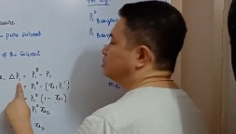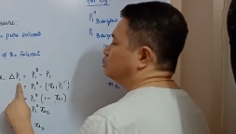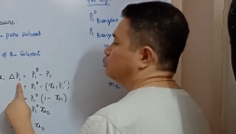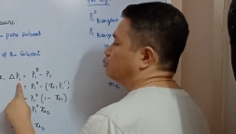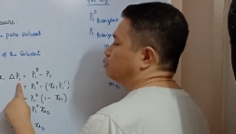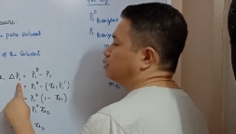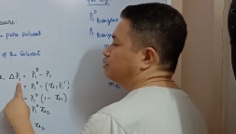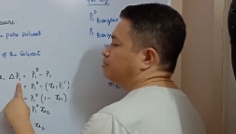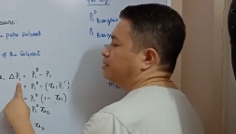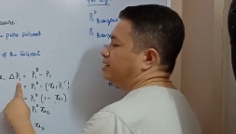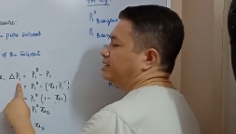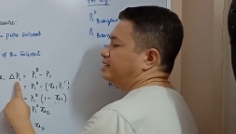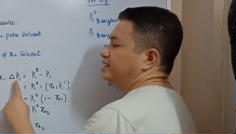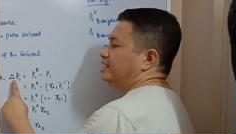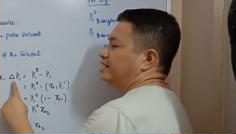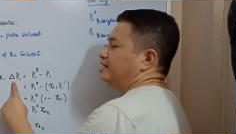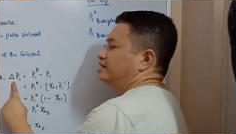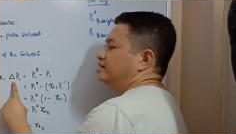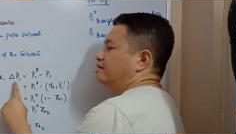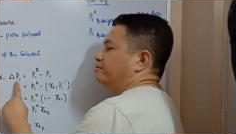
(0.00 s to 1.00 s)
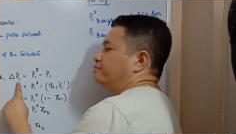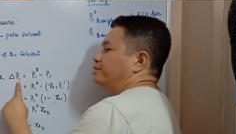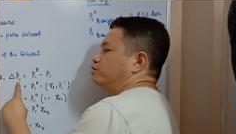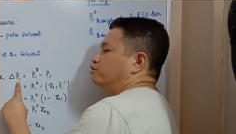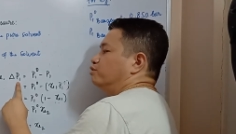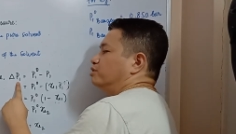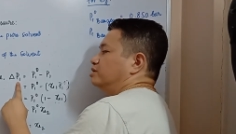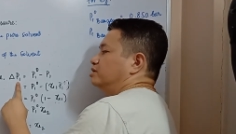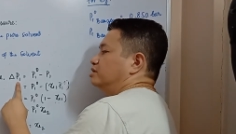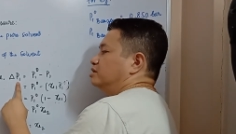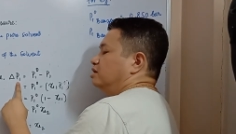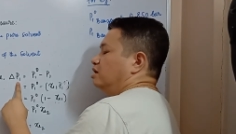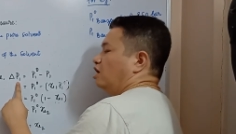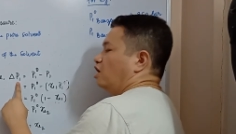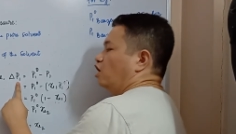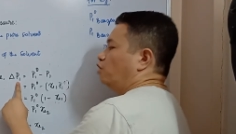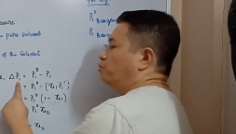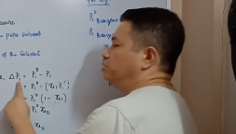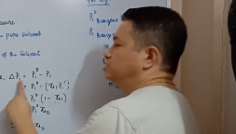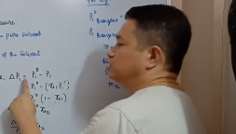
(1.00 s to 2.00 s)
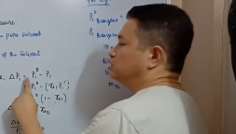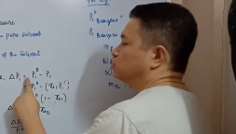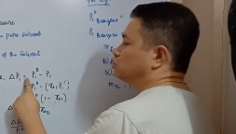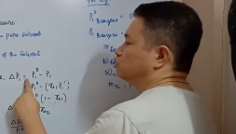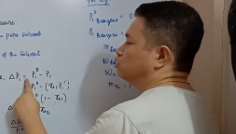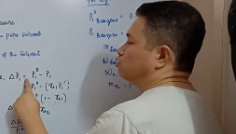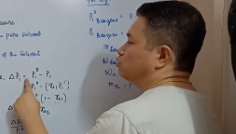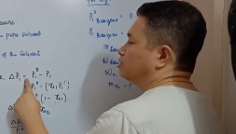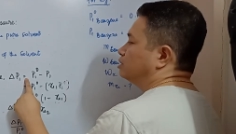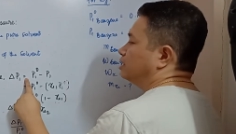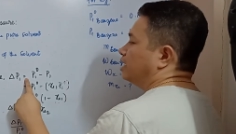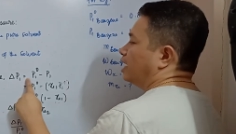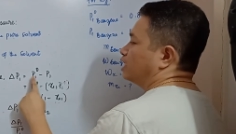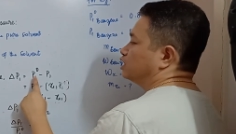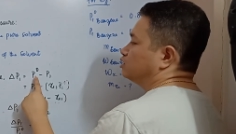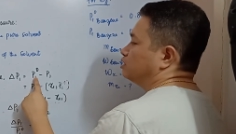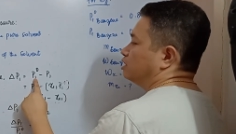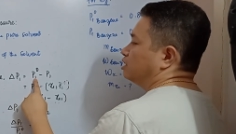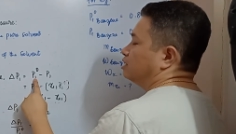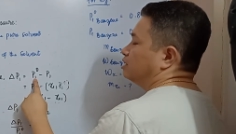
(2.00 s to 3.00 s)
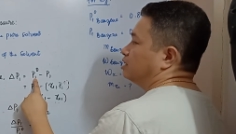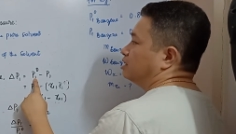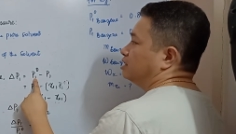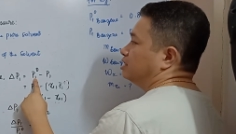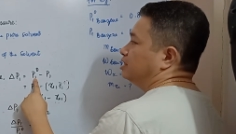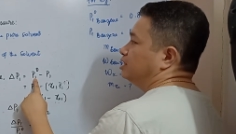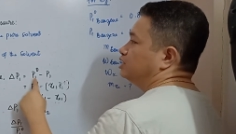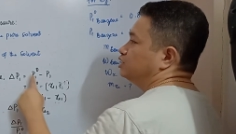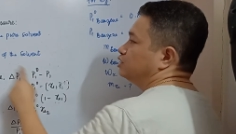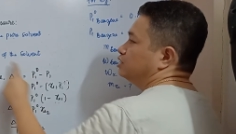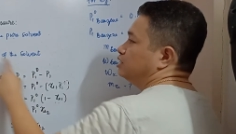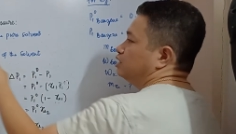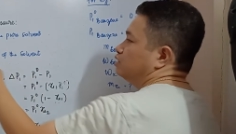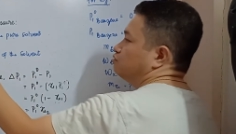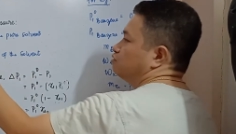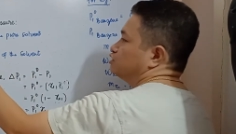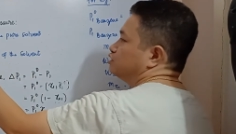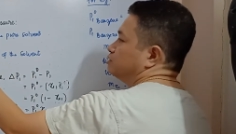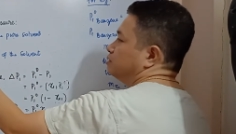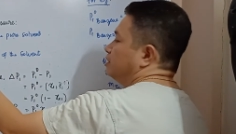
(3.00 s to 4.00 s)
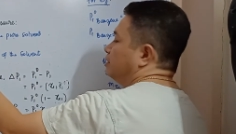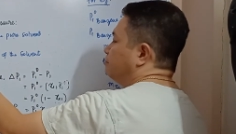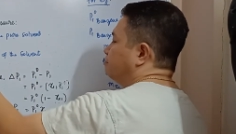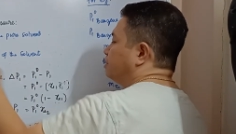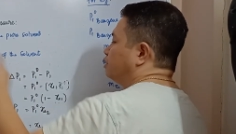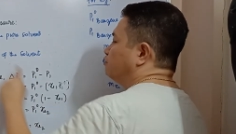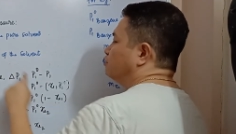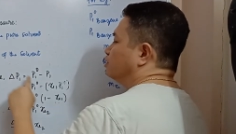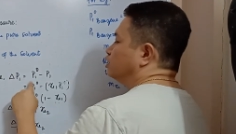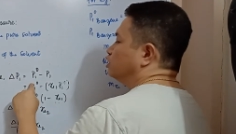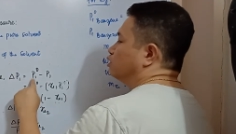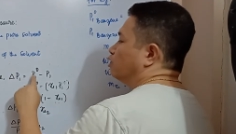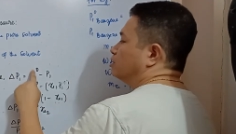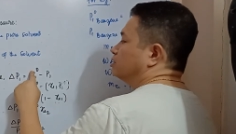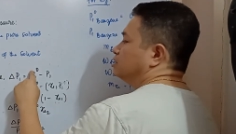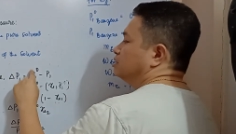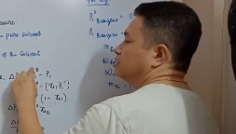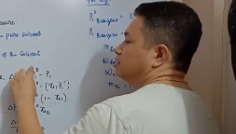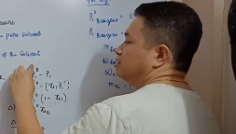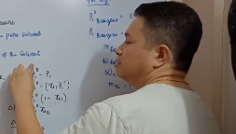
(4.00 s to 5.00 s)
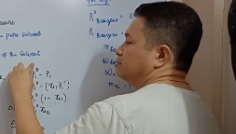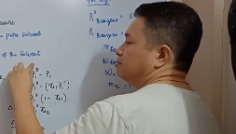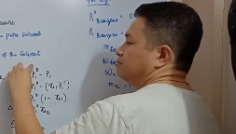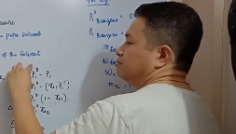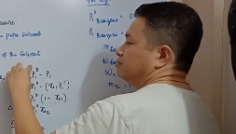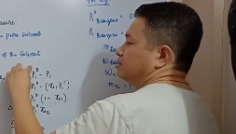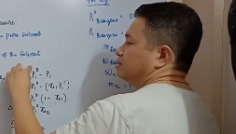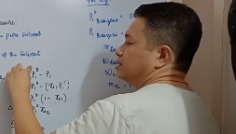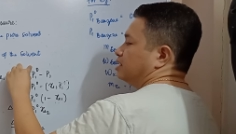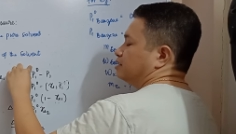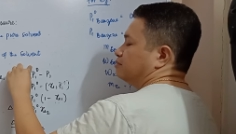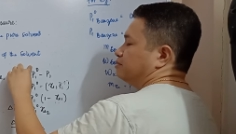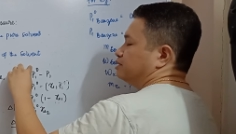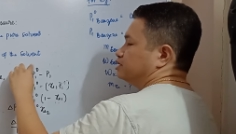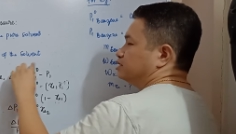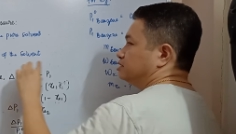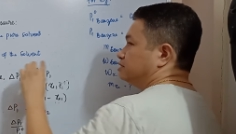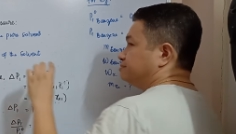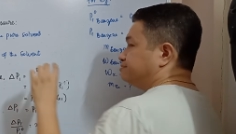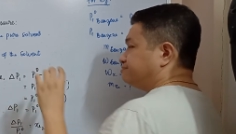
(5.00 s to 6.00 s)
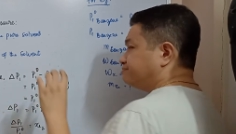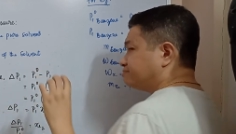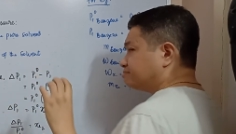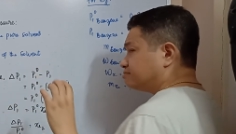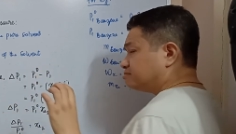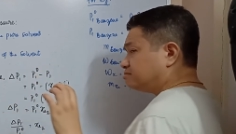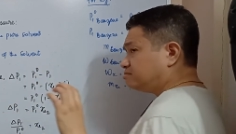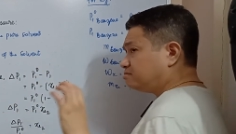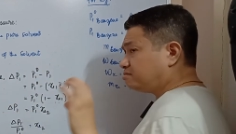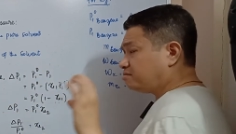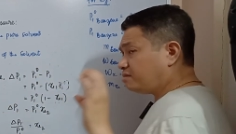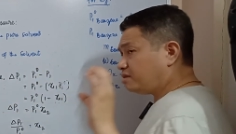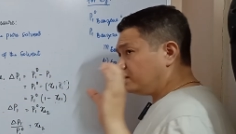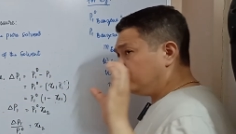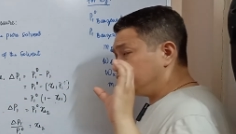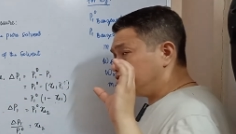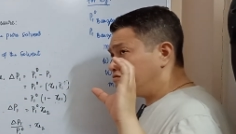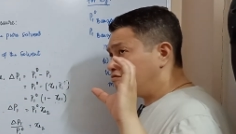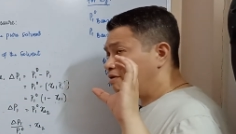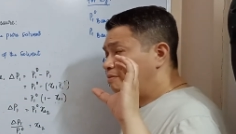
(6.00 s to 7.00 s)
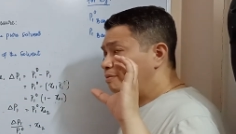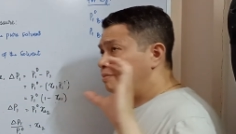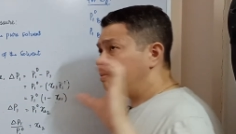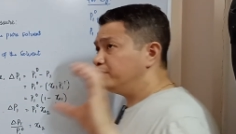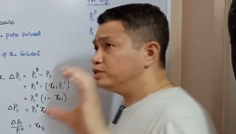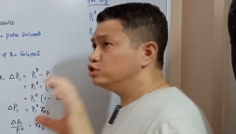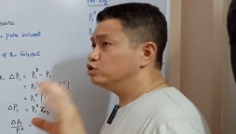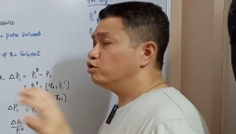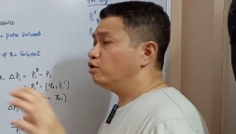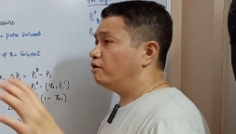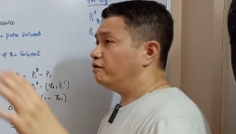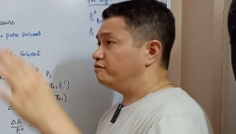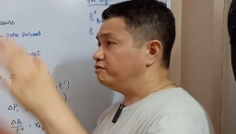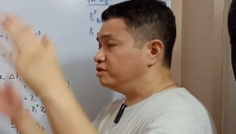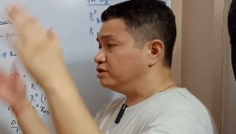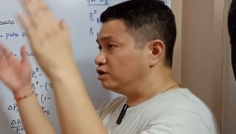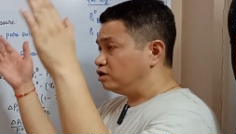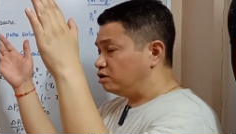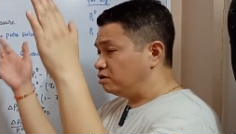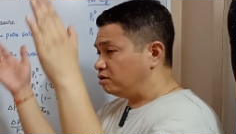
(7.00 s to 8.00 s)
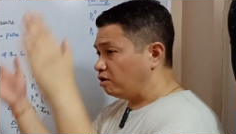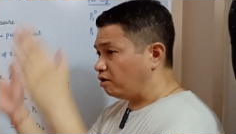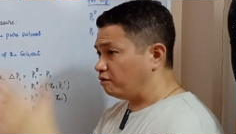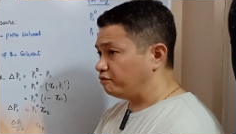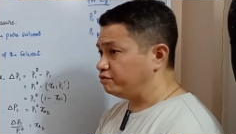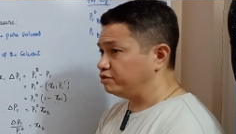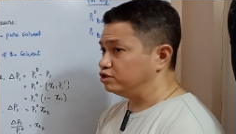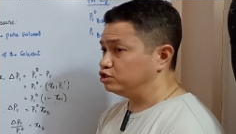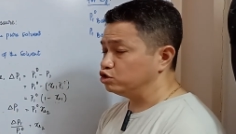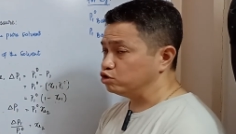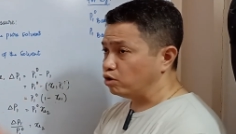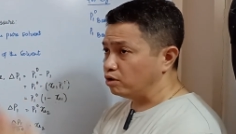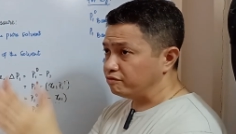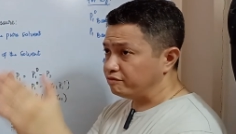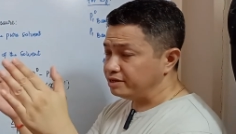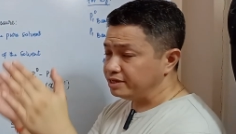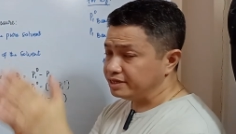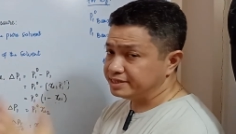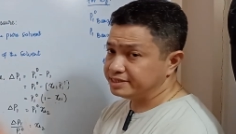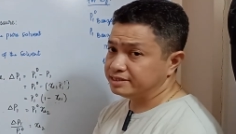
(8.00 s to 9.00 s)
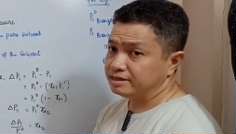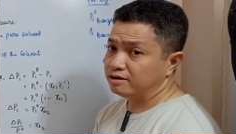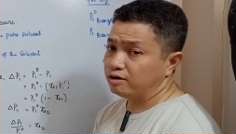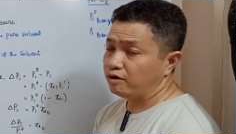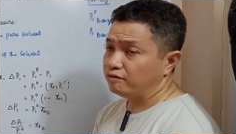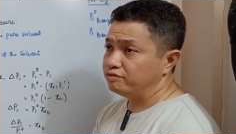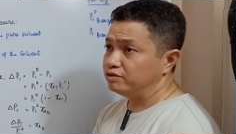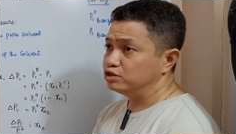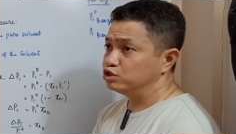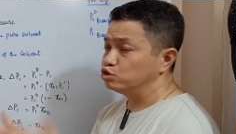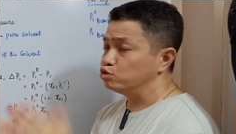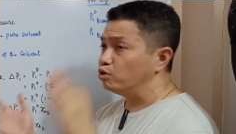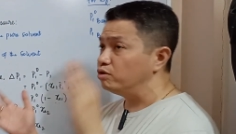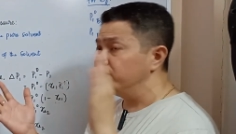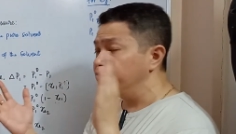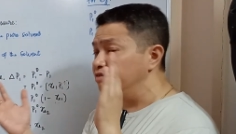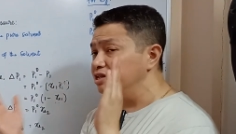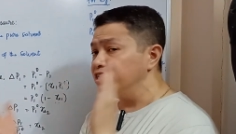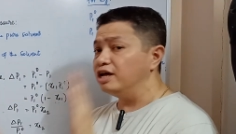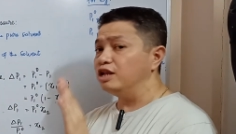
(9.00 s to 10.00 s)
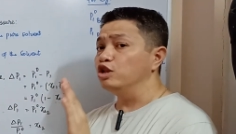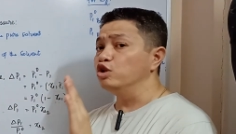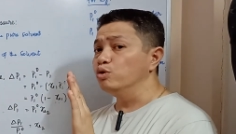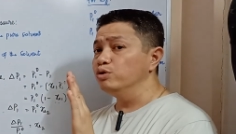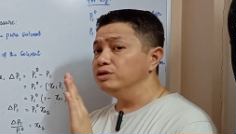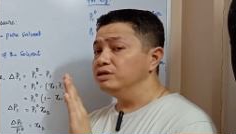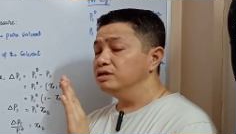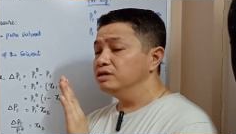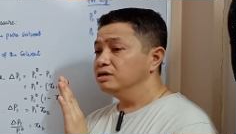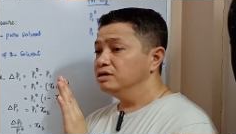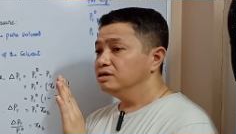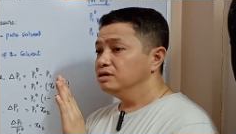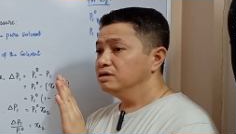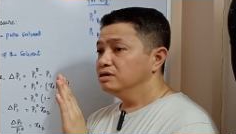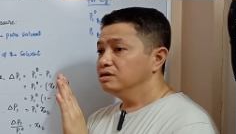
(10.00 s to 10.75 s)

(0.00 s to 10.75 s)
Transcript: is denoted by delta P1. How much it is lower? Actually, initially it was P1 naught. That means the vapor pressure of the solvent, it's of the solvent alone